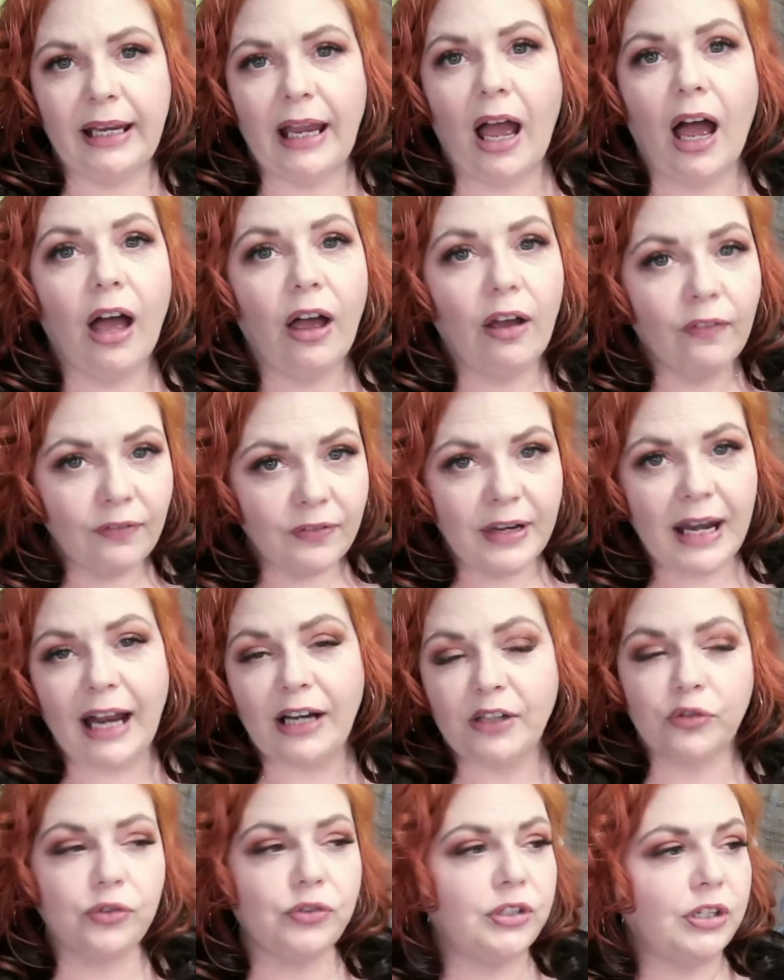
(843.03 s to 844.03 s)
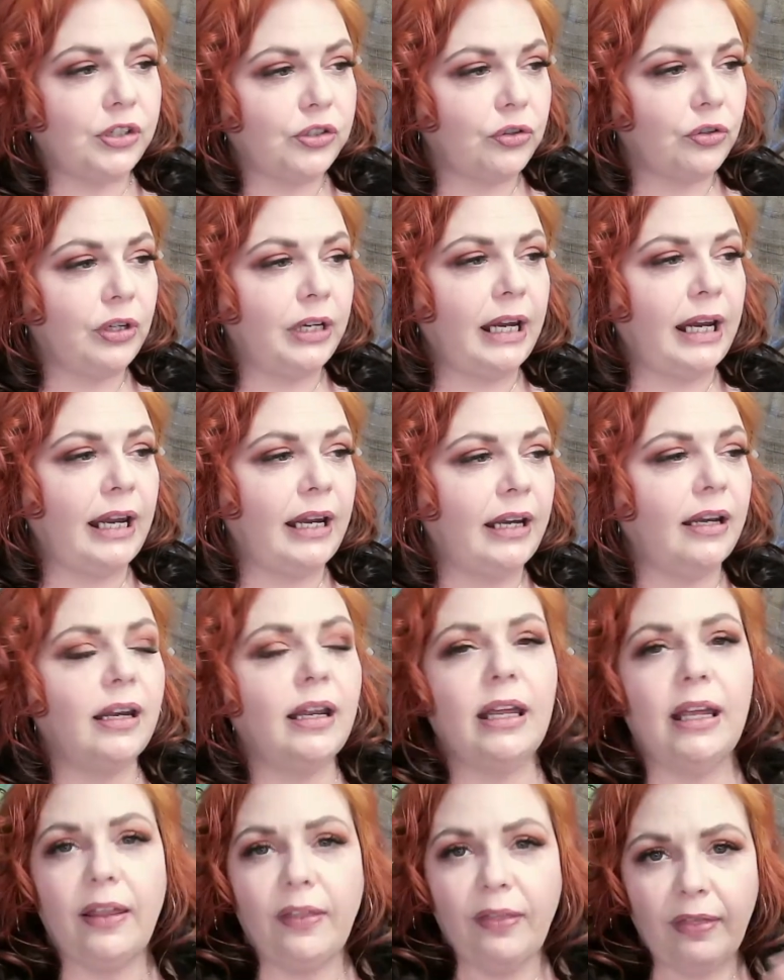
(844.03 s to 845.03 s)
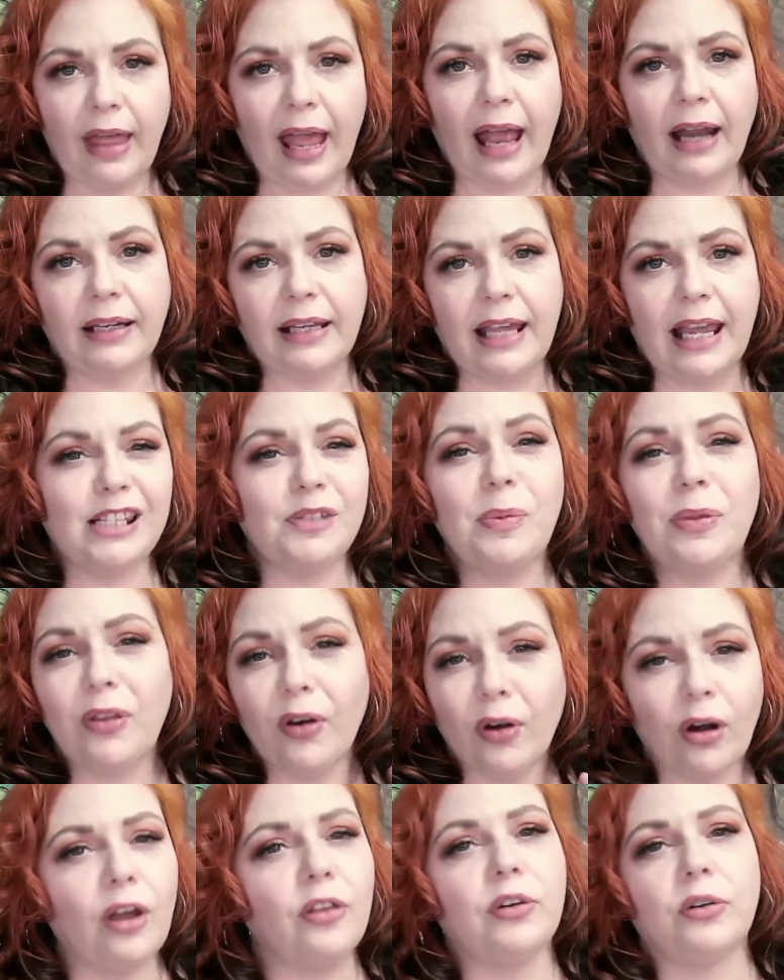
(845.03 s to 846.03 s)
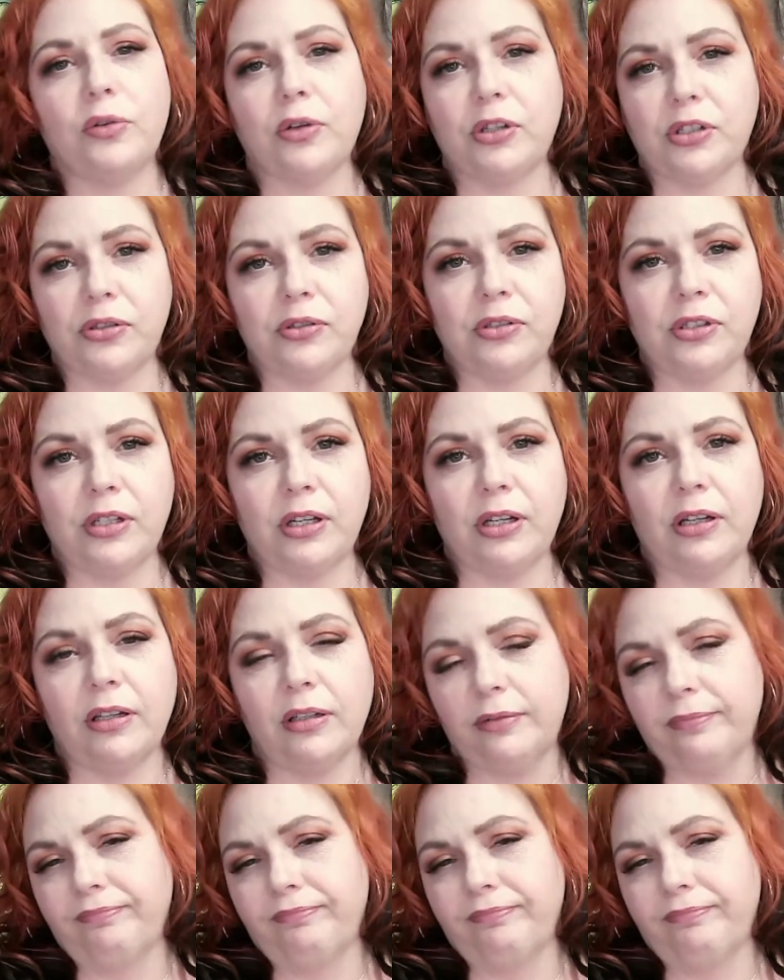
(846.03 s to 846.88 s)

of natural citrine in that case, but there are other crystals to.